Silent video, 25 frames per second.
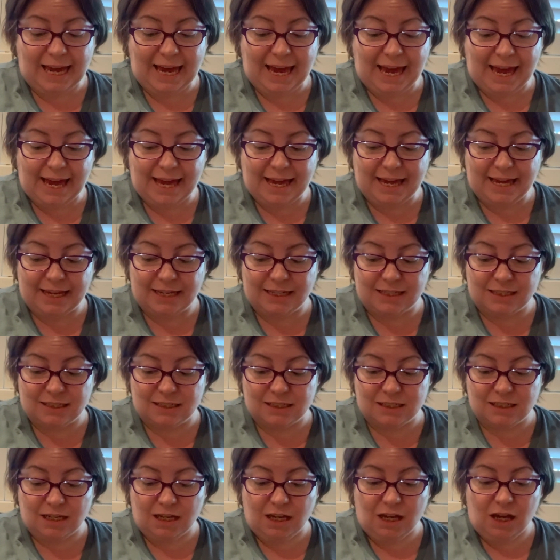
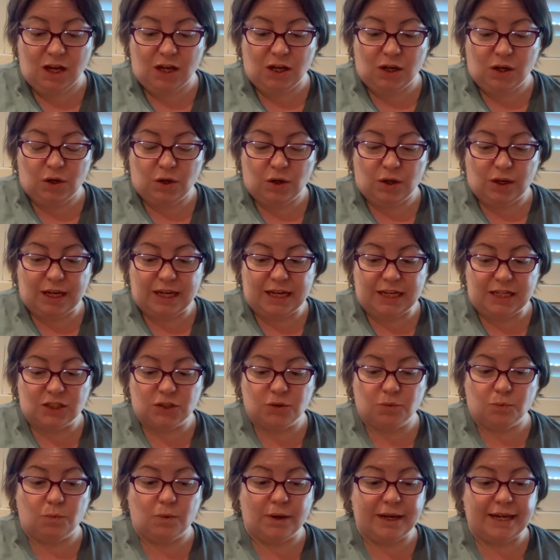and
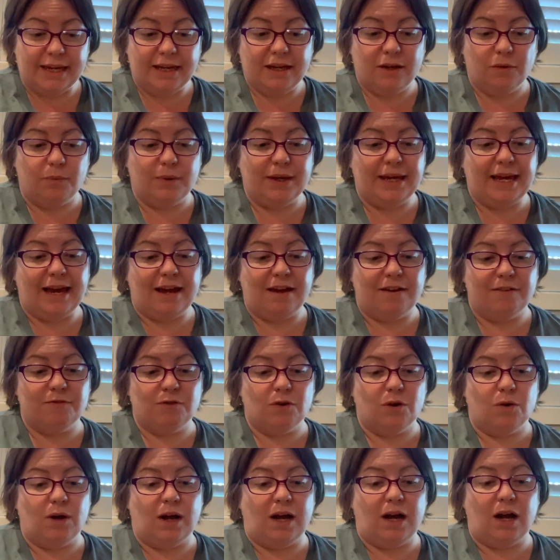each week we have
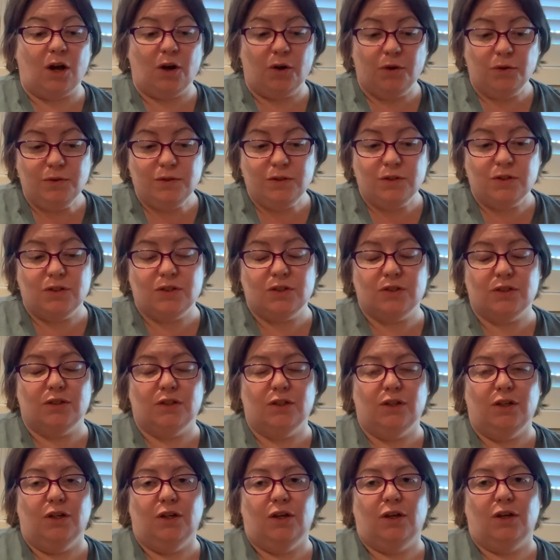a host
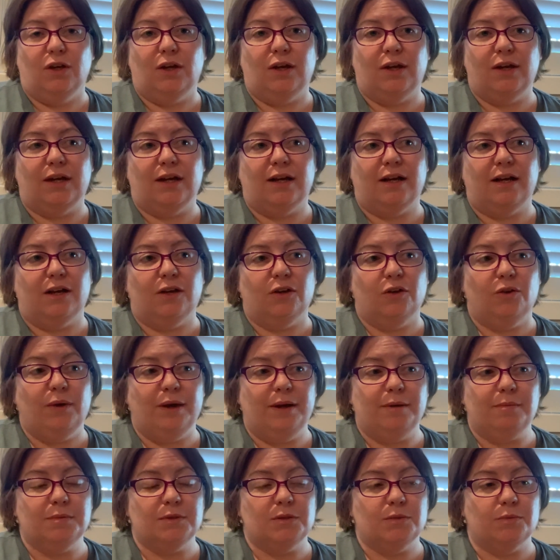who
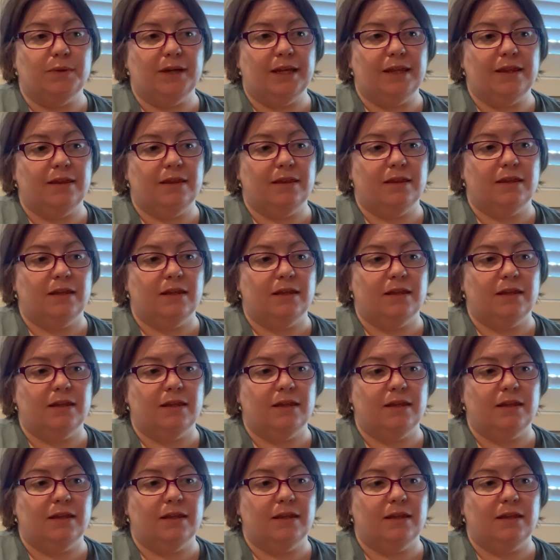helps with